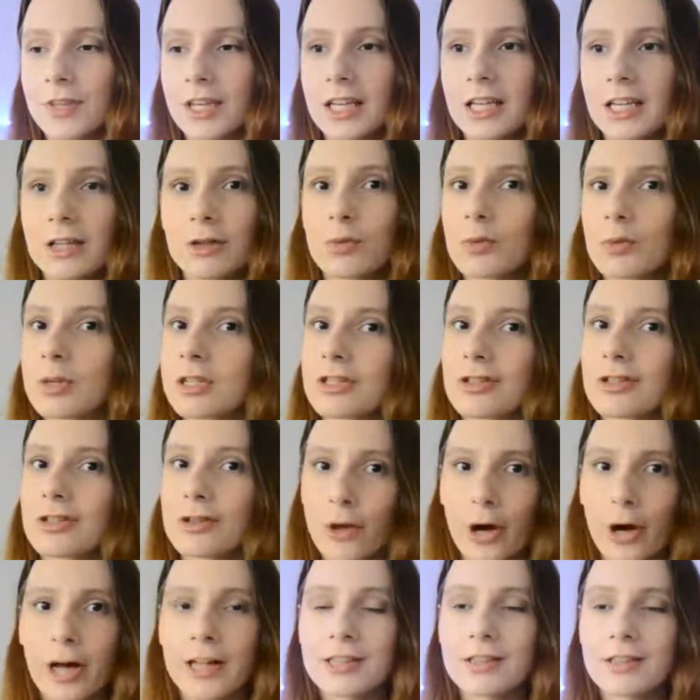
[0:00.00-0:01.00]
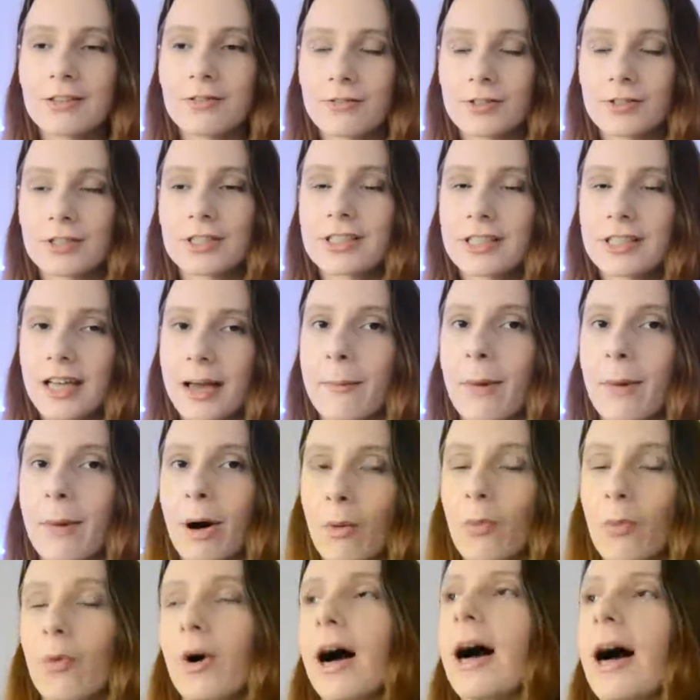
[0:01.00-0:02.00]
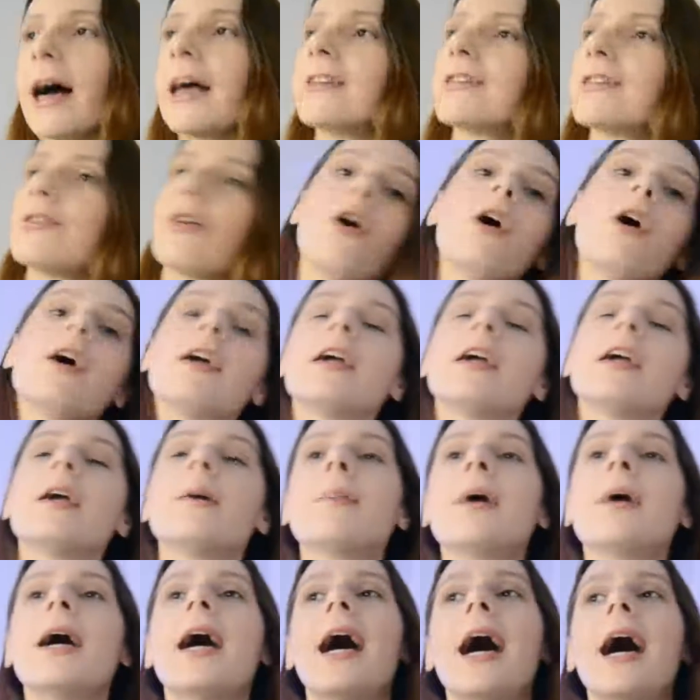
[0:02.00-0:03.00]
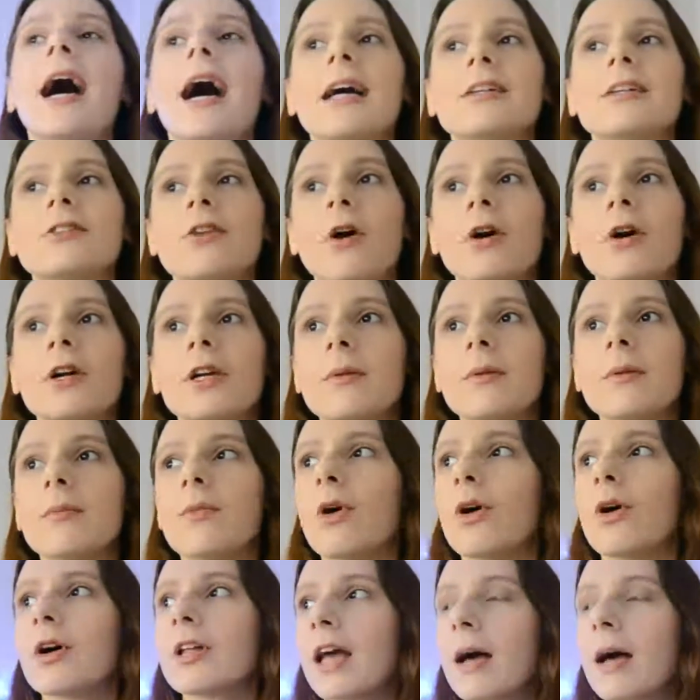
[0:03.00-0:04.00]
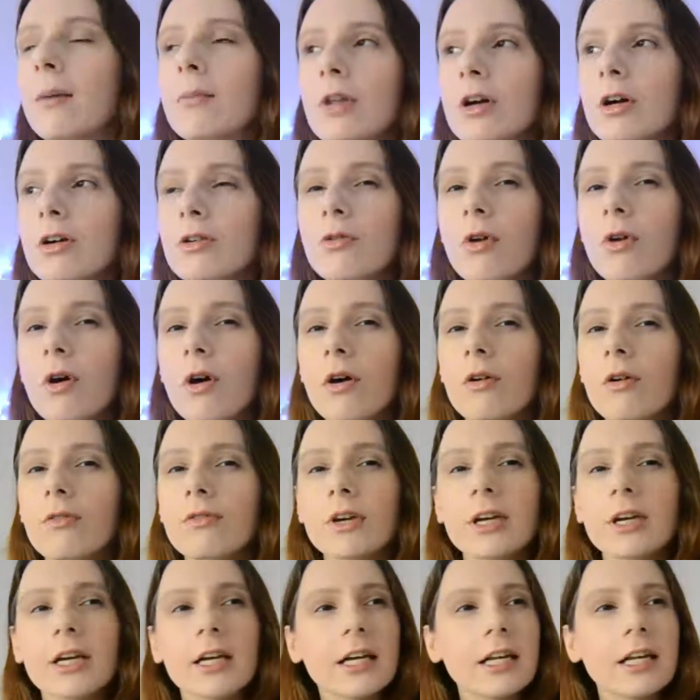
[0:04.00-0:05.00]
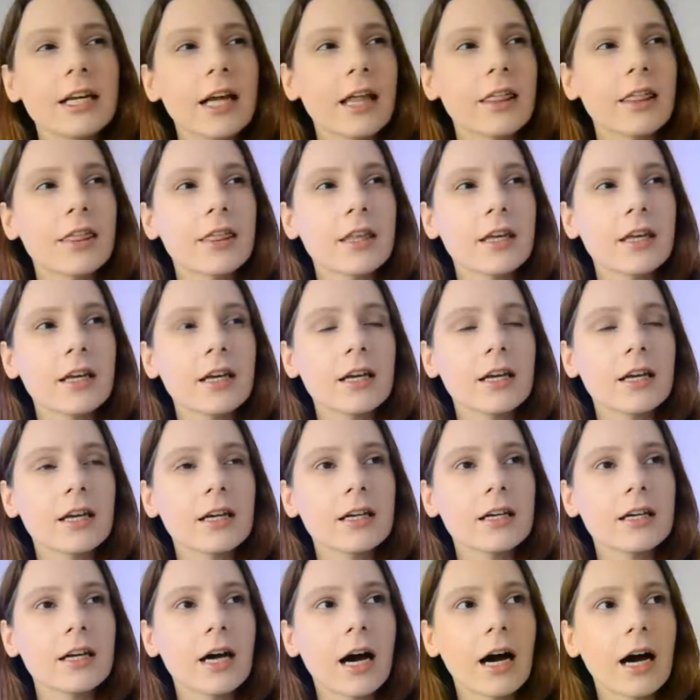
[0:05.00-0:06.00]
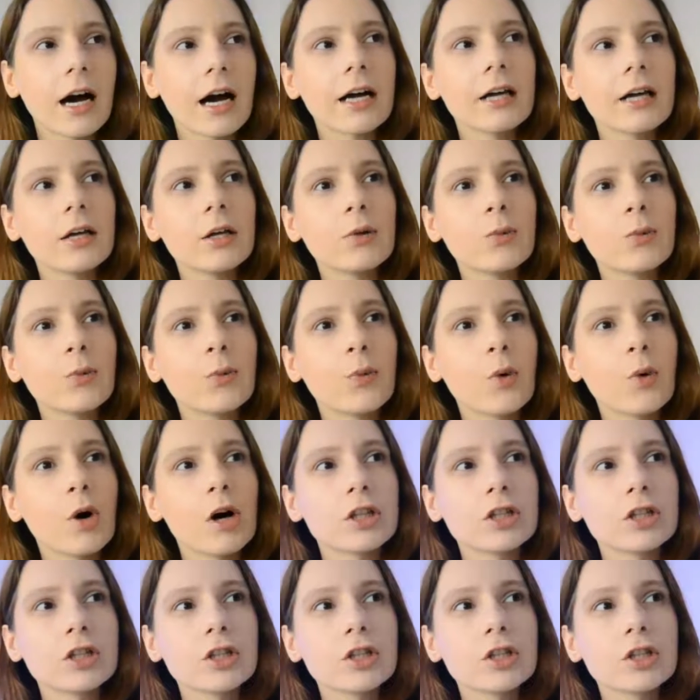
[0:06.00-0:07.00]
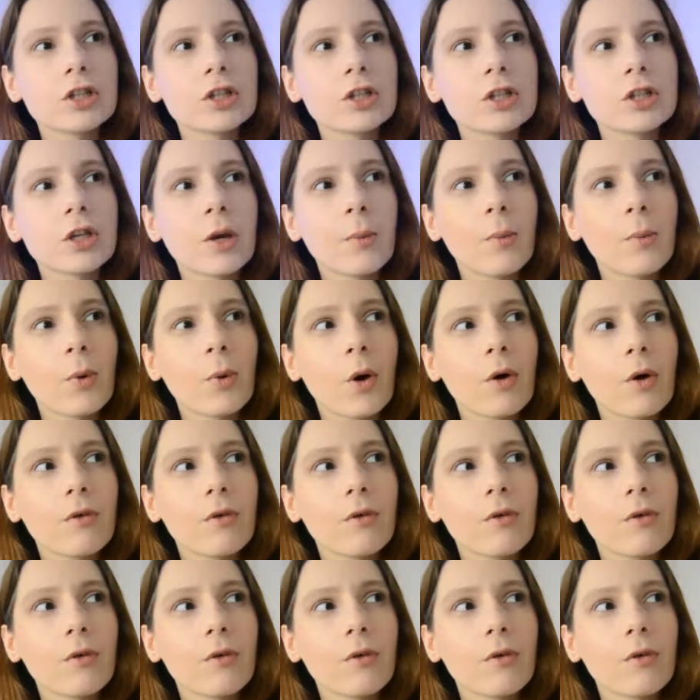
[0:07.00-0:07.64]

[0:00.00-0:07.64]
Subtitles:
It was not the first time I saw him. I saw him on Hemlock Grove, and I think I watched some